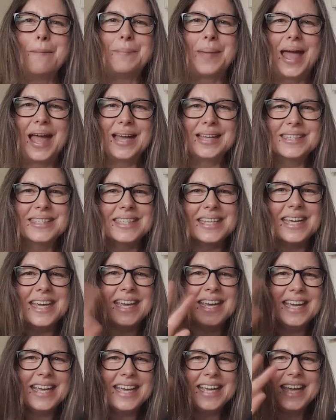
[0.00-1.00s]

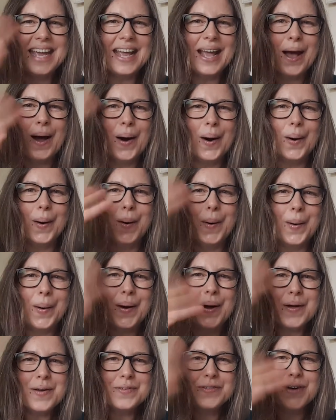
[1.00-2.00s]
Merci. Au
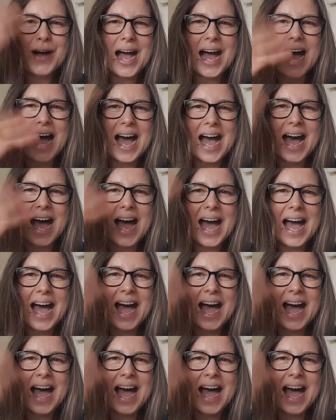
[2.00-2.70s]
revoir.